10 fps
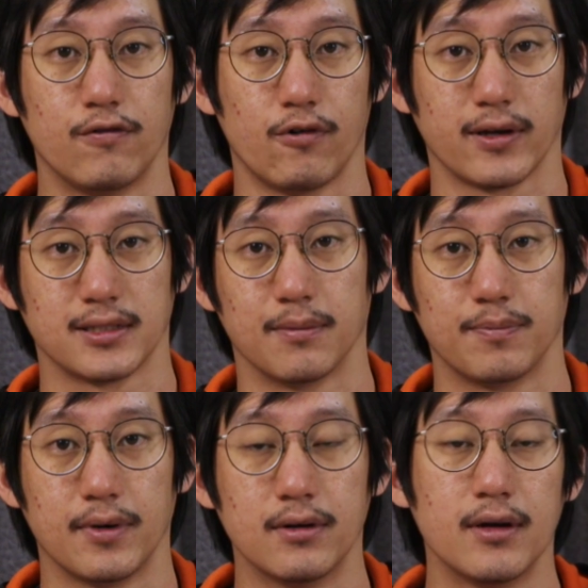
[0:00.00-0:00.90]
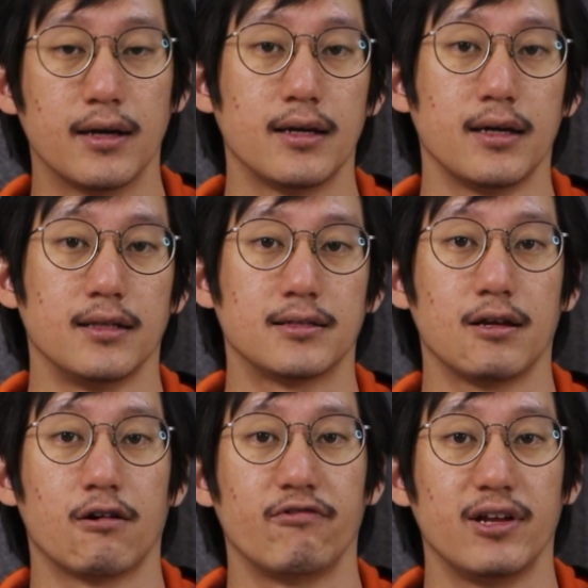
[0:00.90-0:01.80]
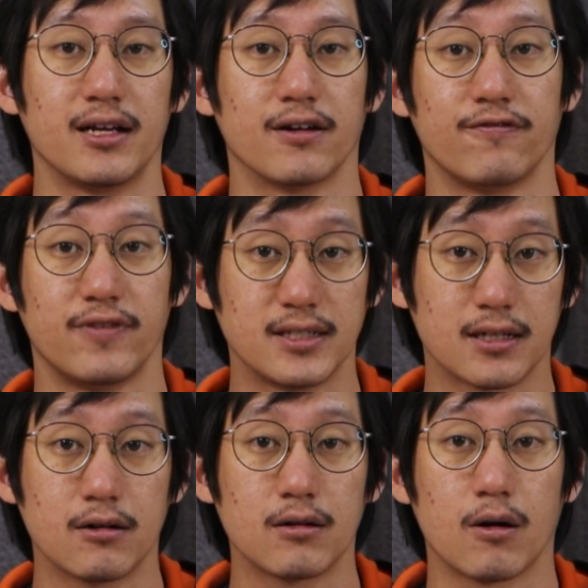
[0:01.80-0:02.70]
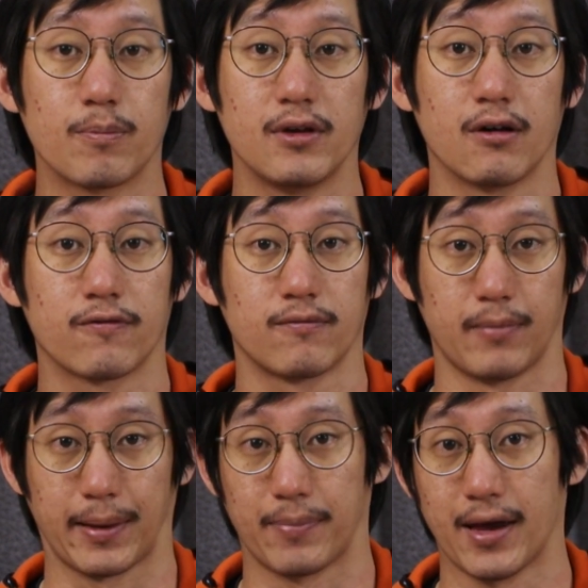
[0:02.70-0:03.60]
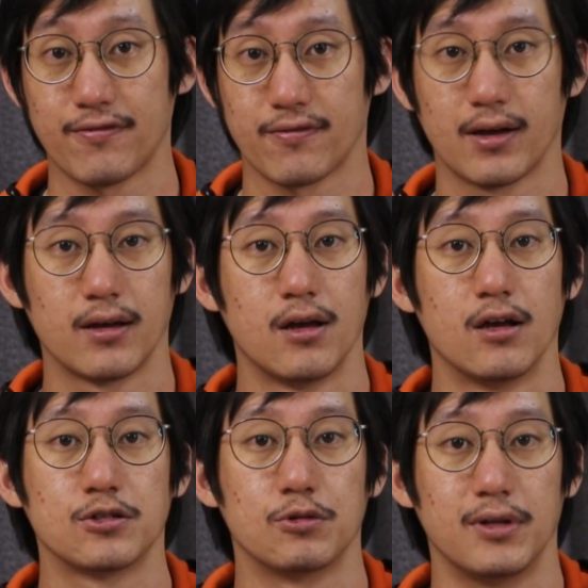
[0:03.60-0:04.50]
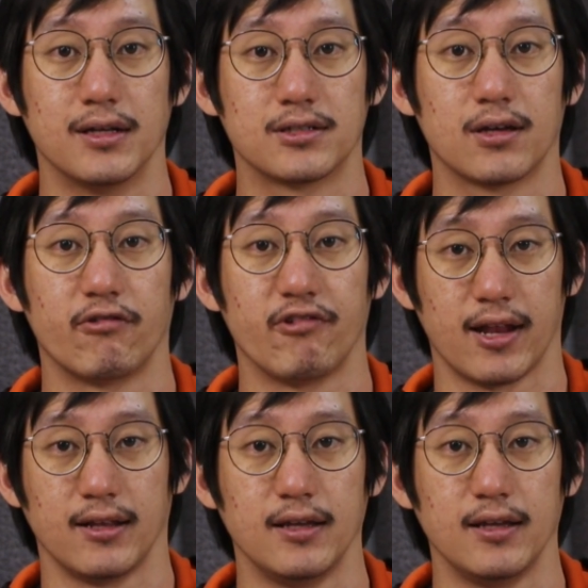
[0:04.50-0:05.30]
For example, instead of reading a physical copy of Macbeth, students read an